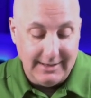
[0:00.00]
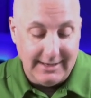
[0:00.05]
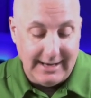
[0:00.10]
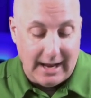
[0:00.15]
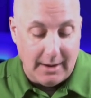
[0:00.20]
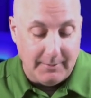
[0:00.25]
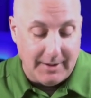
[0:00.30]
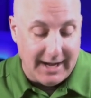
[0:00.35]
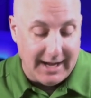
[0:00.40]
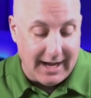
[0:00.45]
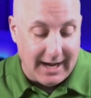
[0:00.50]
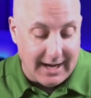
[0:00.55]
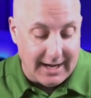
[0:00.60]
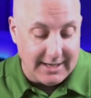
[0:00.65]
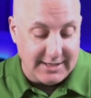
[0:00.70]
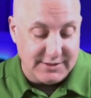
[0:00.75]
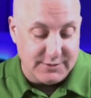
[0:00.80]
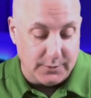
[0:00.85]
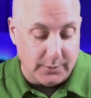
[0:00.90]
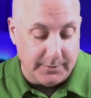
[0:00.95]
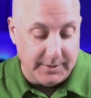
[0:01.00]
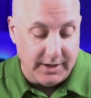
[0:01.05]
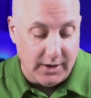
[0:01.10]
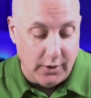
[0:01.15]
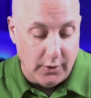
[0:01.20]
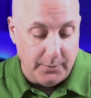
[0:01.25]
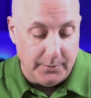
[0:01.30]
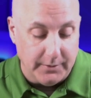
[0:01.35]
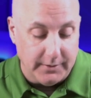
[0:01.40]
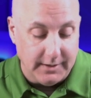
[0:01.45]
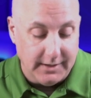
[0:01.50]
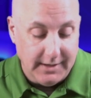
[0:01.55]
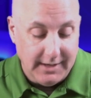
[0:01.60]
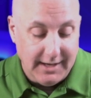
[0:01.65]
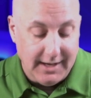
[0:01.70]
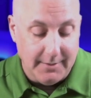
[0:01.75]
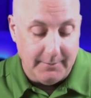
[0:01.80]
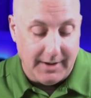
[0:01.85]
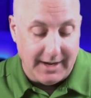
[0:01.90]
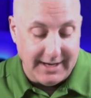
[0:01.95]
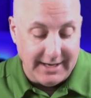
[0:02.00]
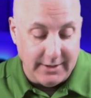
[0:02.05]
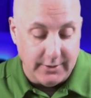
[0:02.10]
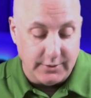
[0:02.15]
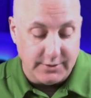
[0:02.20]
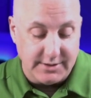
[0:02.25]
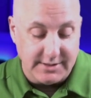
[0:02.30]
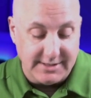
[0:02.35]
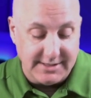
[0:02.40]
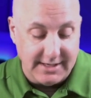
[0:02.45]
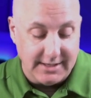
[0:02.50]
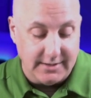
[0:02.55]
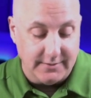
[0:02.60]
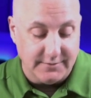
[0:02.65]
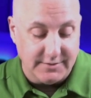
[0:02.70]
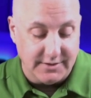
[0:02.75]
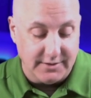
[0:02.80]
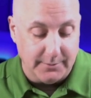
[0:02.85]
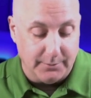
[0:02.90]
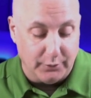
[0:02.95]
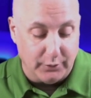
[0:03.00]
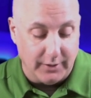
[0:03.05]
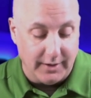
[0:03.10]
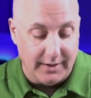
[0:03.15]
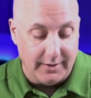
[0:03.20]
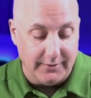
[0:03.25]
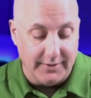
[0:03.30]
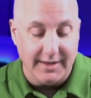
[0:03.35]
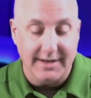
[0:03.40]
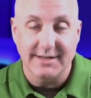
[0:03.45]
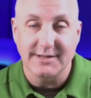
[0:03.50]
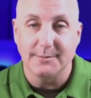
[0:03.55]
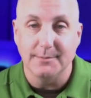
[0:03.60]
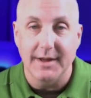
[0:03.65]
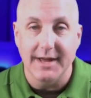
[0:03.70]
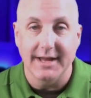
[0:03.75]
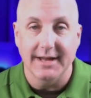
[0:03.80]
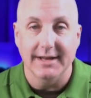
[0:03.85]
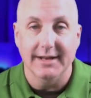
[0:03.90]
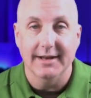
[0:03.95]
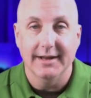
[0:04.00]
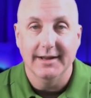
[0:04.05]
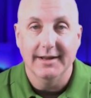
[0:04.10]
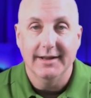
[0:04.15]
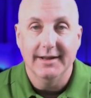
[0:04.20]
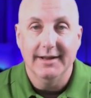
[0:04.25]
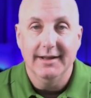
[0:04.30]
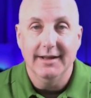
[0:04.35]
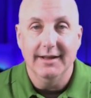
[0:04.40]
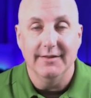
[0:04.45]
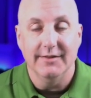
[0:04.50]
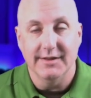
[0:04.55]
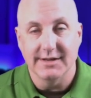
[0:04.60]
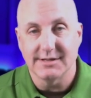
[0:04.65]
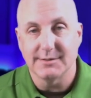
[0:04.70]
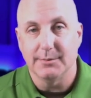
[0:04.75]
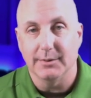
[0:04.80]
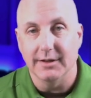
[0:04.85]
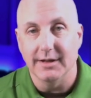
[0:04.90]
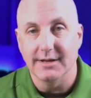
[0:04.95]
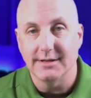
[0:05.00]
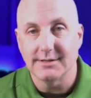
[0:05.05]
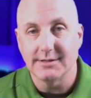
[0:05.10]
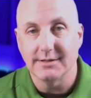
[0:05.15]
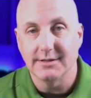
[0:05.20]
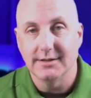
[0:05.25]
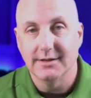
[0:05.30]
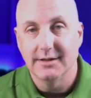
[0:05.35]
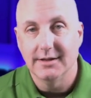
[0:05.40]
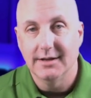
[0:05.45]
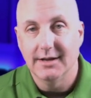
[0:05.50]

Now my eyes will be open and my ears attentive to the prayer that is made in this place.